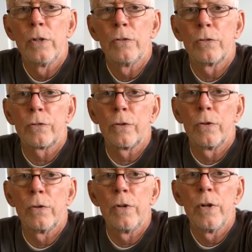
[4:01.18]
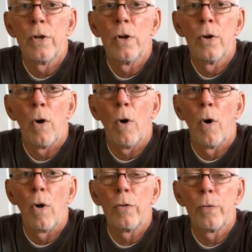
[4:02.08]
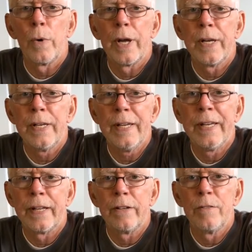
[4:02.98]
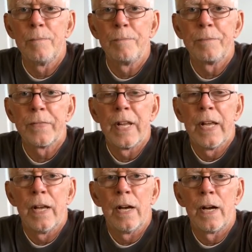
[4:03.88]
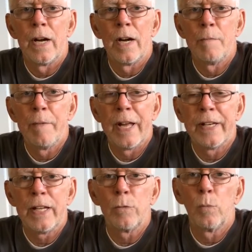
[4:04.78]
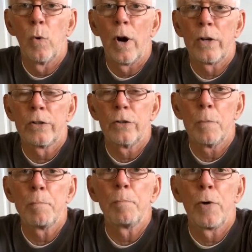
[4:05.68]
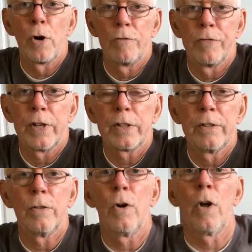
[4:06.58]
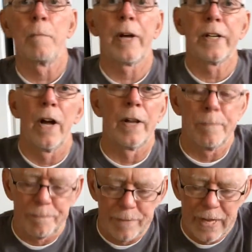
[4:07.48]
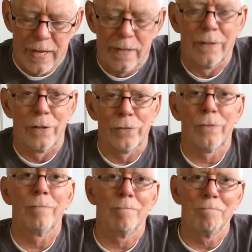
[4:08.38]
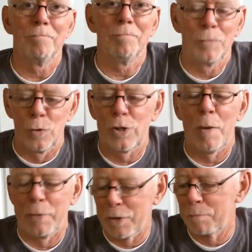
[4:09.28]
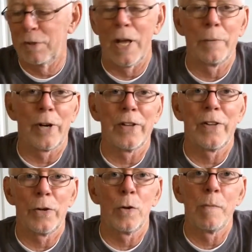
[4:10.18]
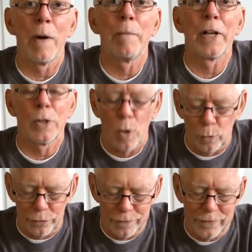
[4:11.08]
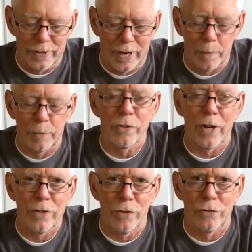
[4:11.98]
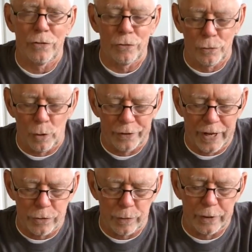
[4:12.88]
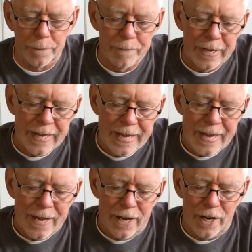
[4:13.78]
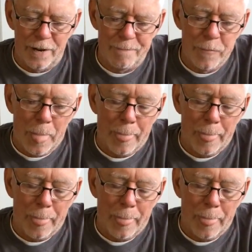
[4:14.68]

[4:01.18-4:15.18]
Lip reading: screwed all the way in, and it worked perfect on my gun. This will come into play when I tell you about my Colt today, which I just installed that trigger. The